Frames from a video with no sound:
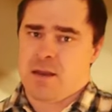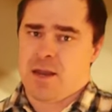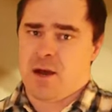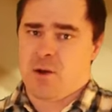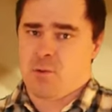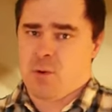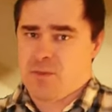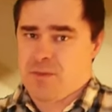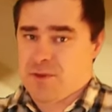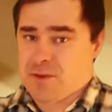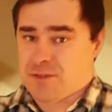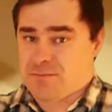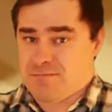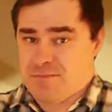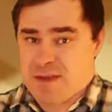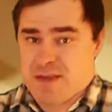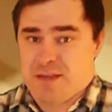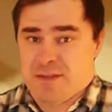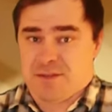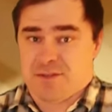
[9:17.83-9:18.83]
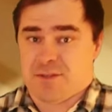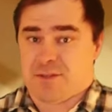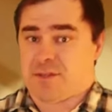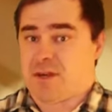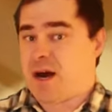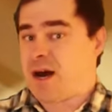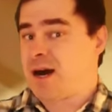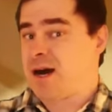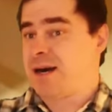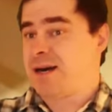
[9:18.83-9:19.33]
Now, what this means
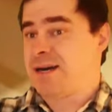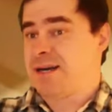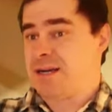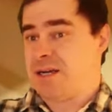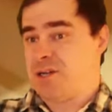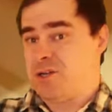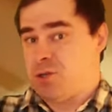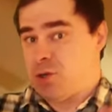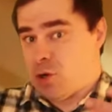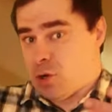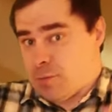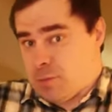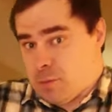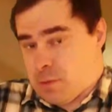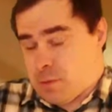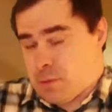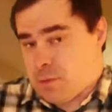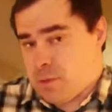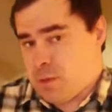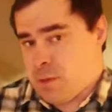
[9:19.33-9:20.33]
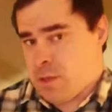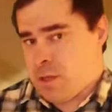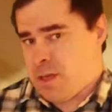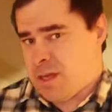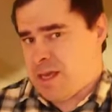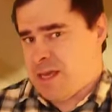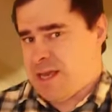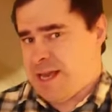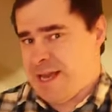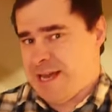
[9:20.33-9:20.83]
is high and noble,
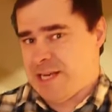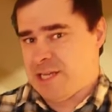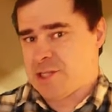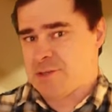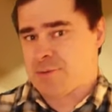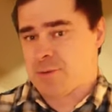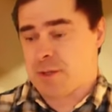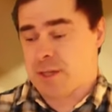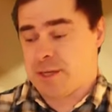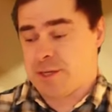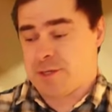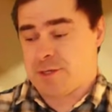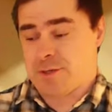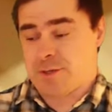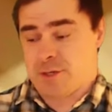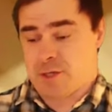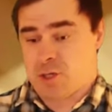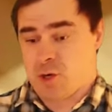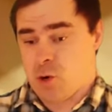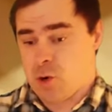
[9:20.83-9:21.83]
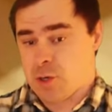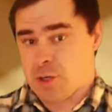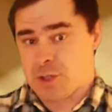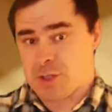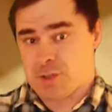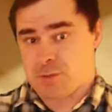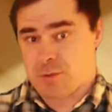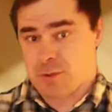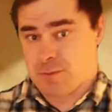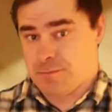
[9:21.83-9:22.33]
and it's related to the
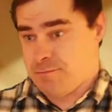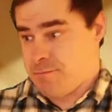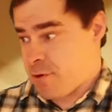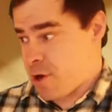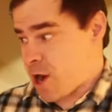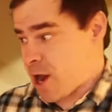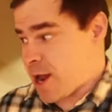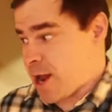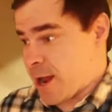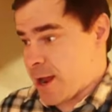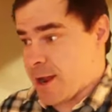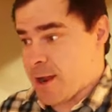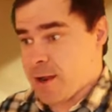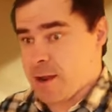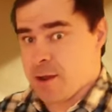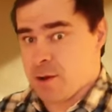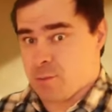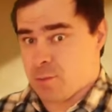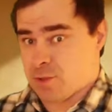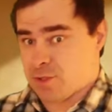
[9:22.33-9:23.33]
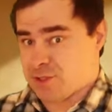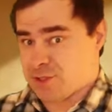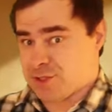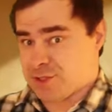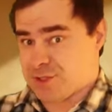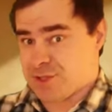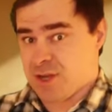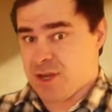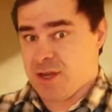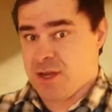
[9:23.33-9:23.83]
Cornish word bre, which
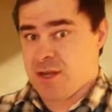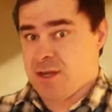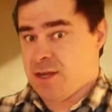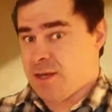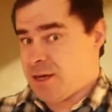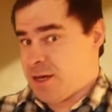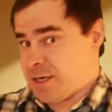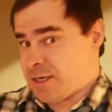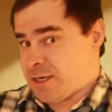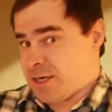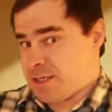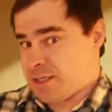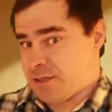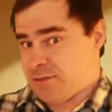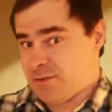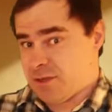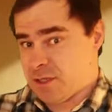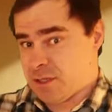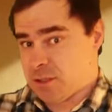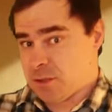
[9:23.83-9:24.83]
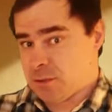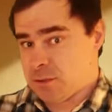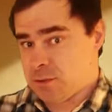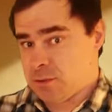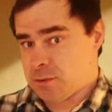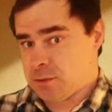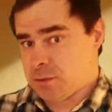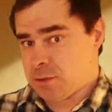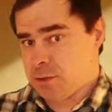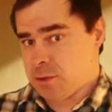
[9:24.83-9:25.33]
is a kind of hill,
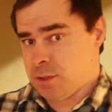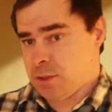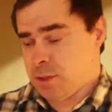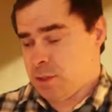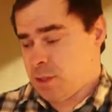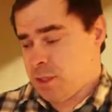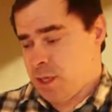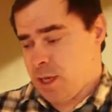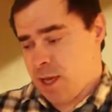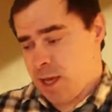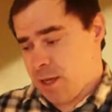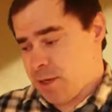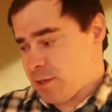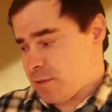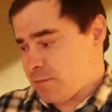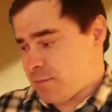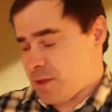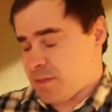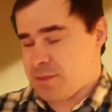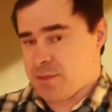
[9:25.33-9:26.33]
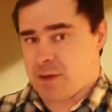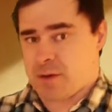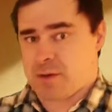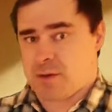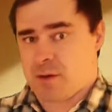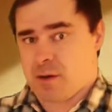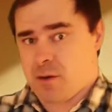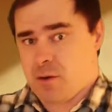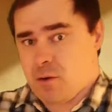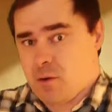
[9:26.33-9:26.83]
and it meant that
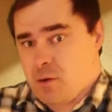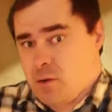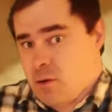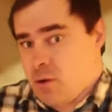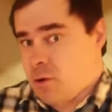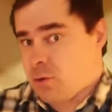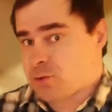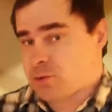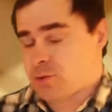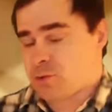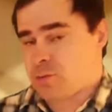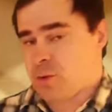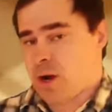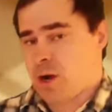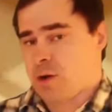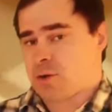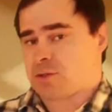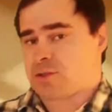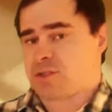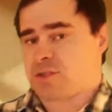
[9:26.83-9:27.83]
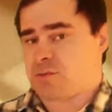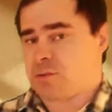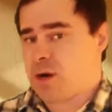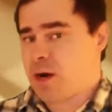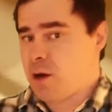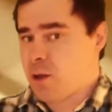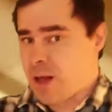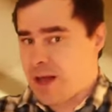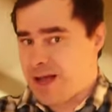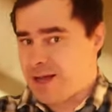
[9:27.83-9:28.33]
an Older Welsh as
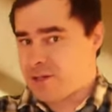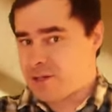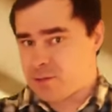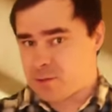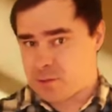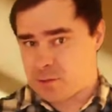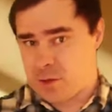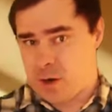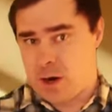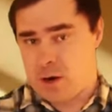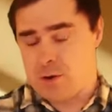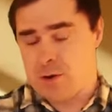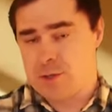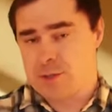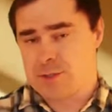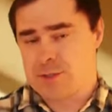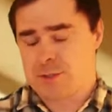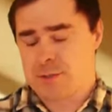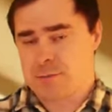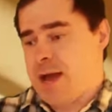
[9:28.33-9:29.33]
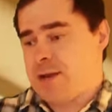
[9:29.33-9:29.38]
well and Older Irish.